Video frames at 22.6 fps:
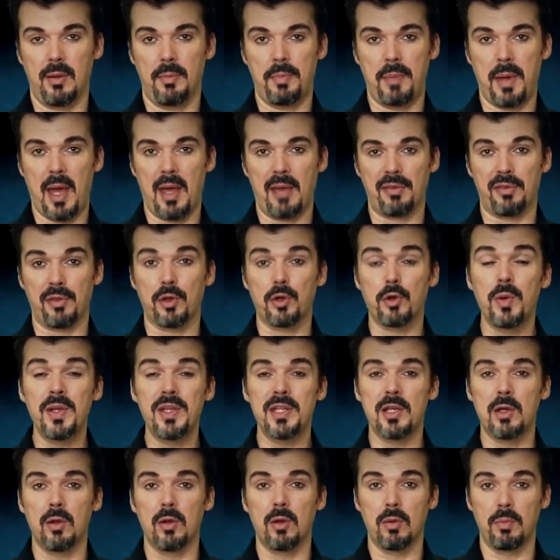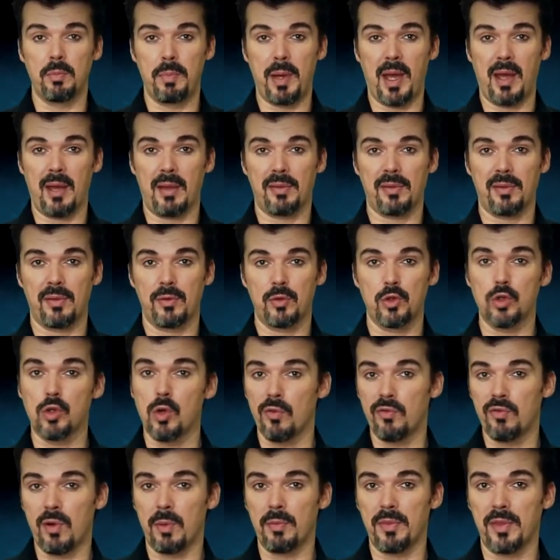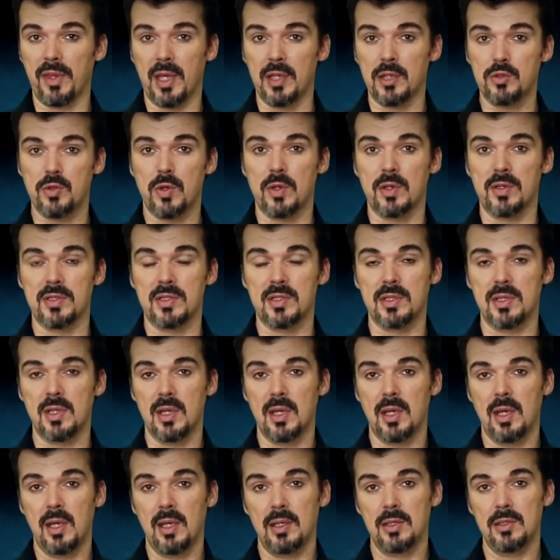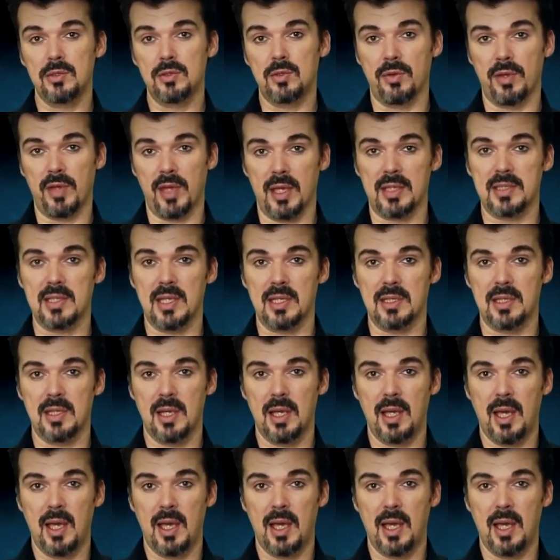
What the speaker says: path, the critical path to go from the entrance to the exit,